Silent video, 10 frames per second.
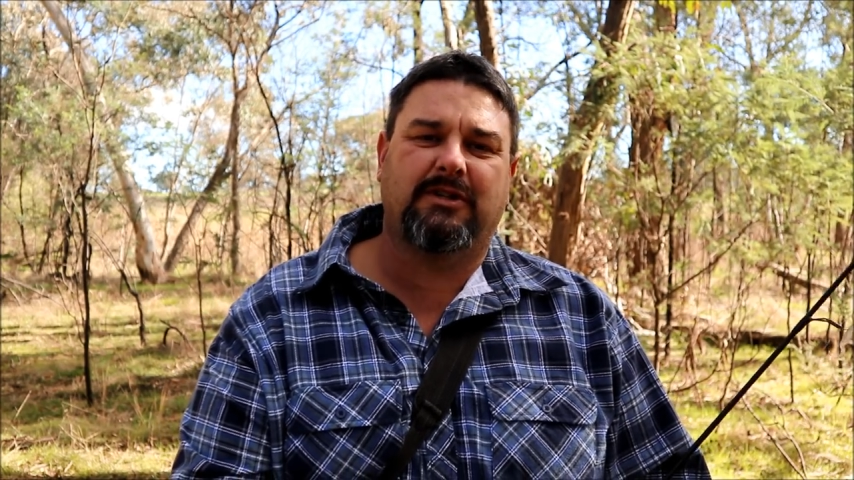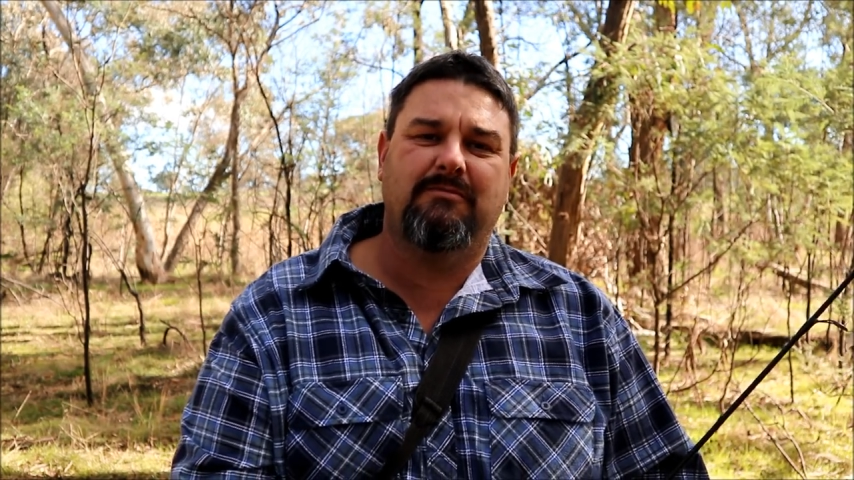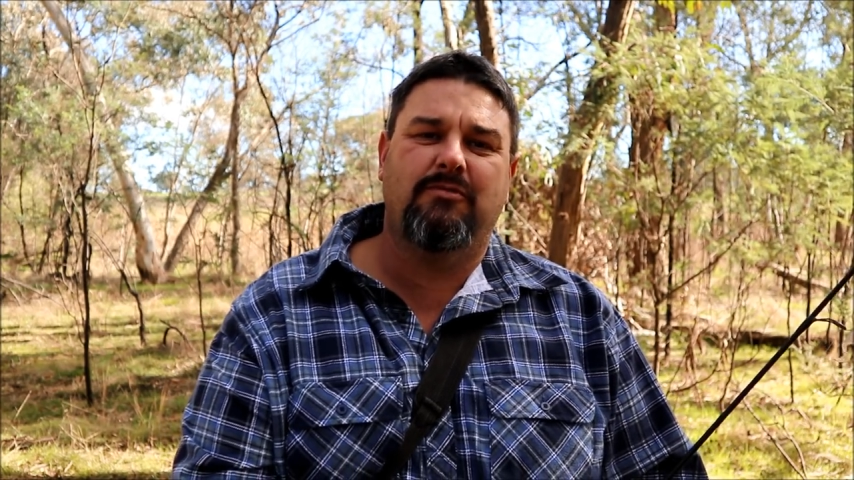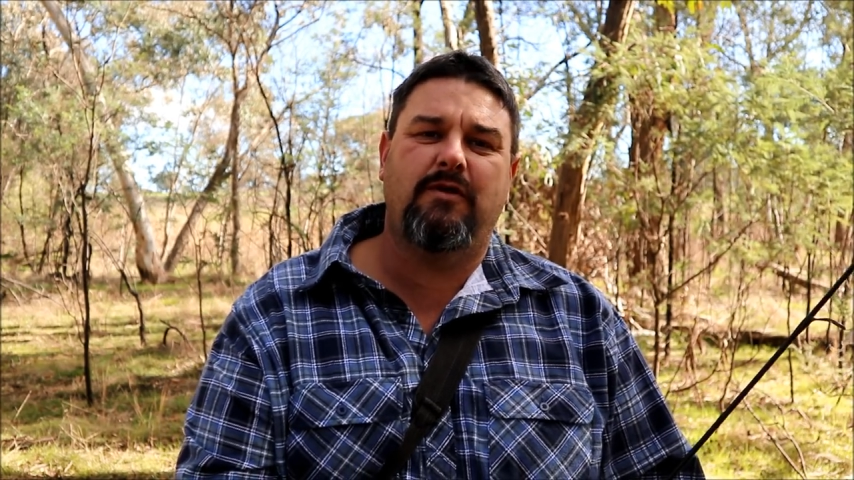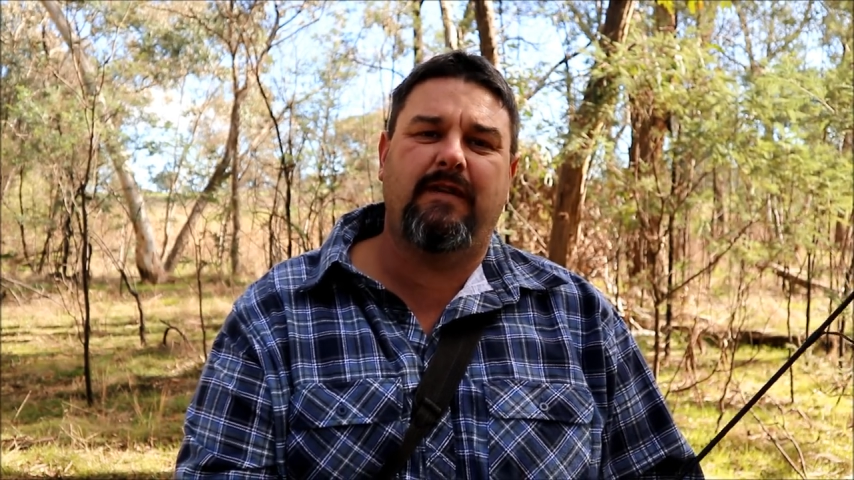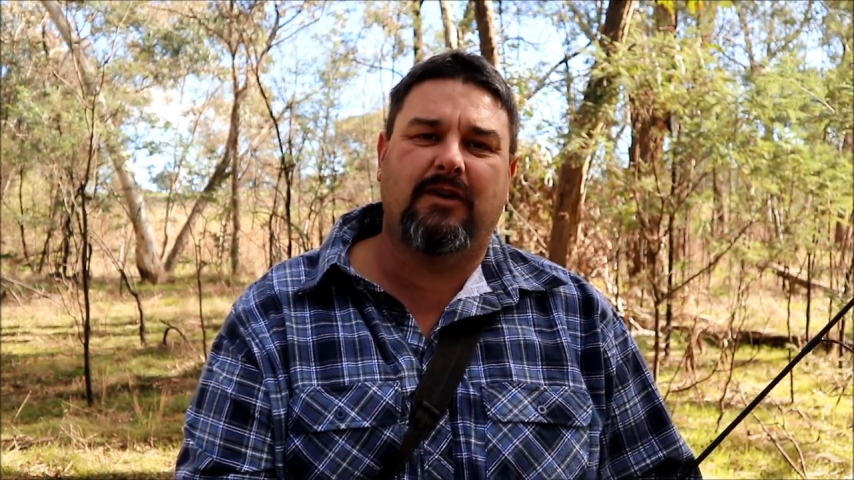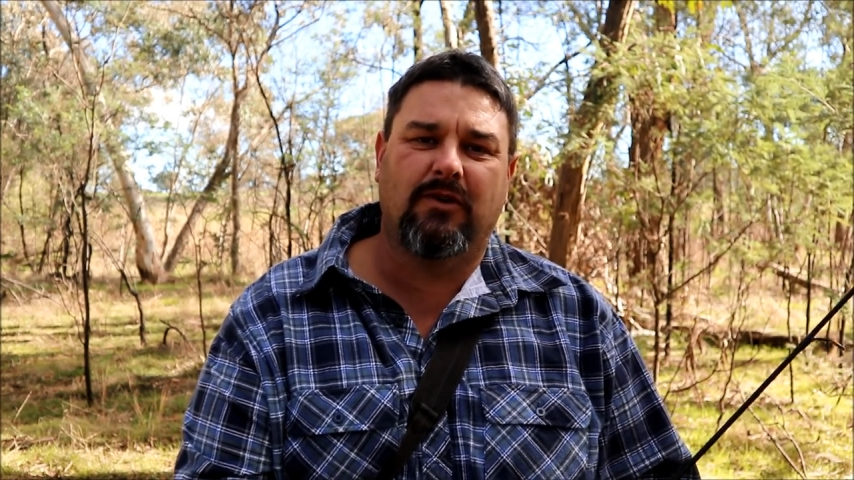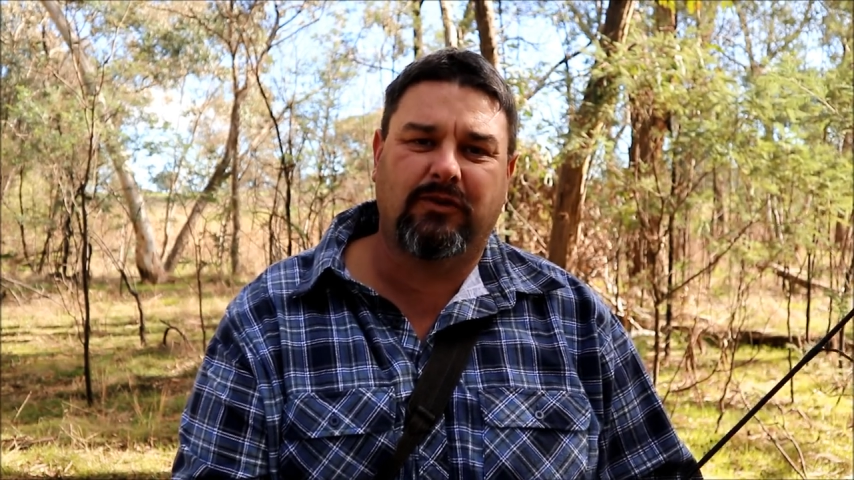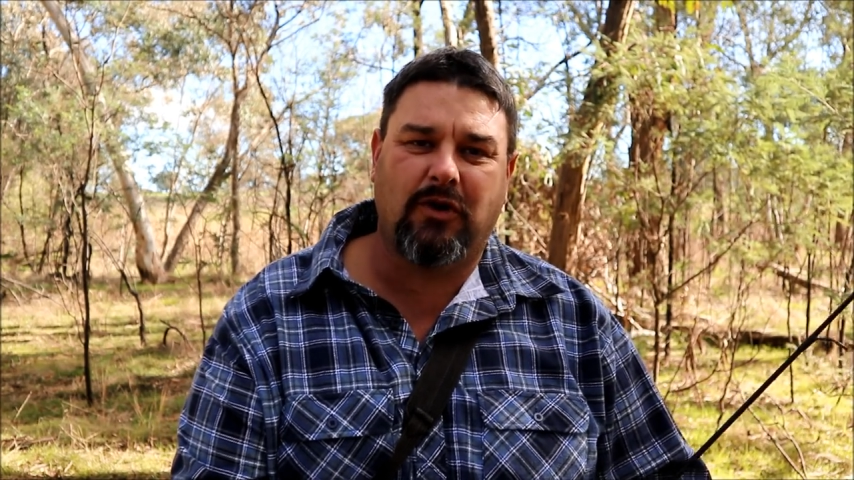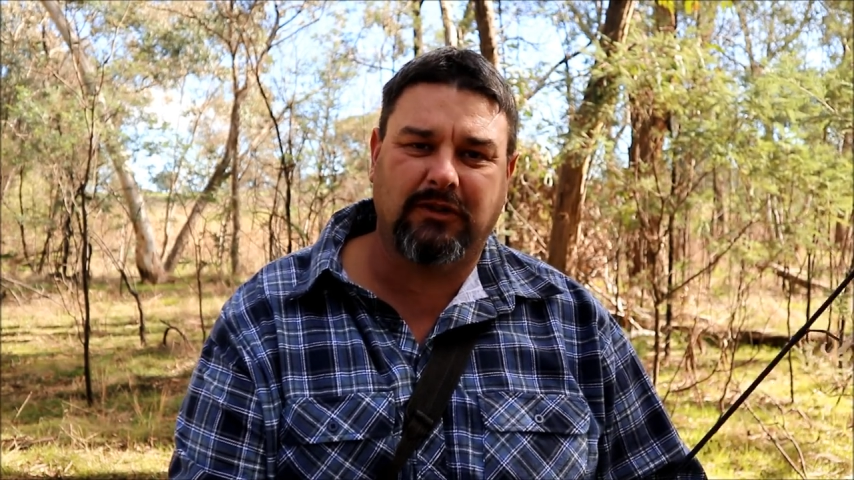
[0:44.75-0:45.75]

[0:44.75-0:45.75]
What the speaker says: watch a movie called